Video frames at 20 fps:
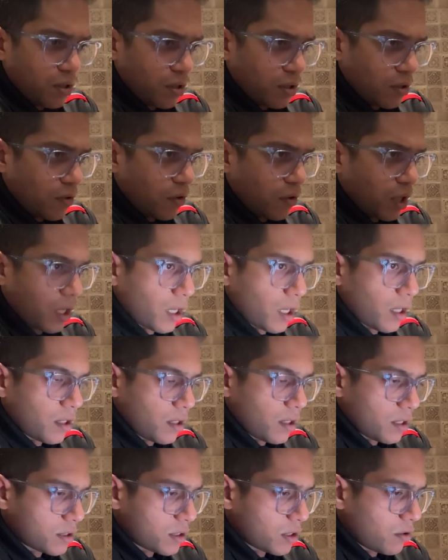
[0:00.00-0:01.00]
Okay,
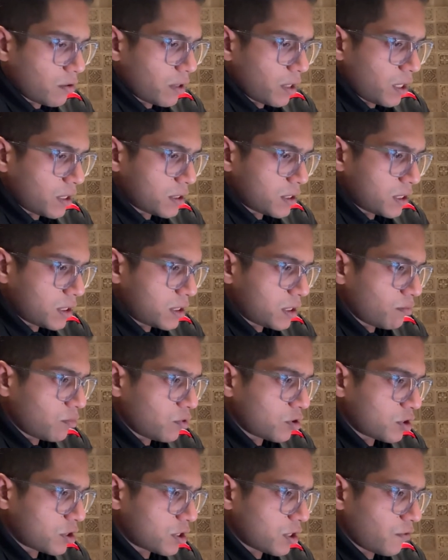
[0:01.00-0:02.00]
let's go and let's see some more
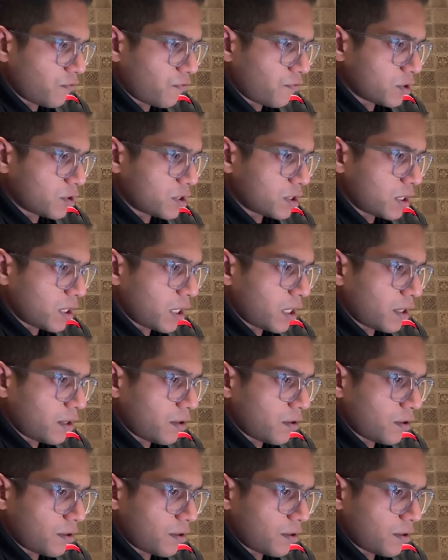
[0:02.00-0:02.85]
stuff. What's there here?